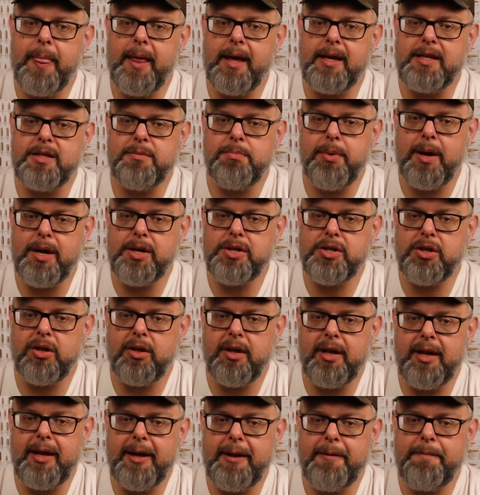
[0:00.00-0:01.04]

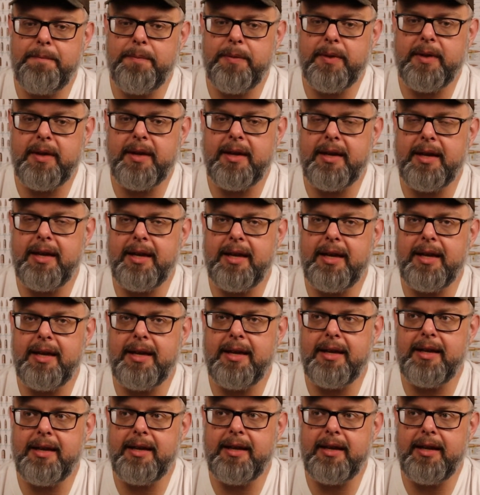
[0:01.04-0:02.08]
especially,
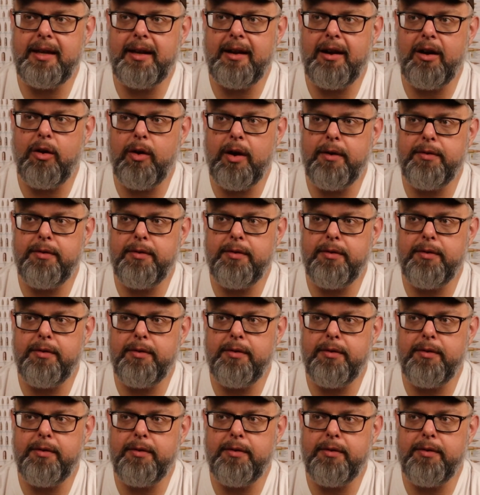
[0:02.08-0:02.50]
you know,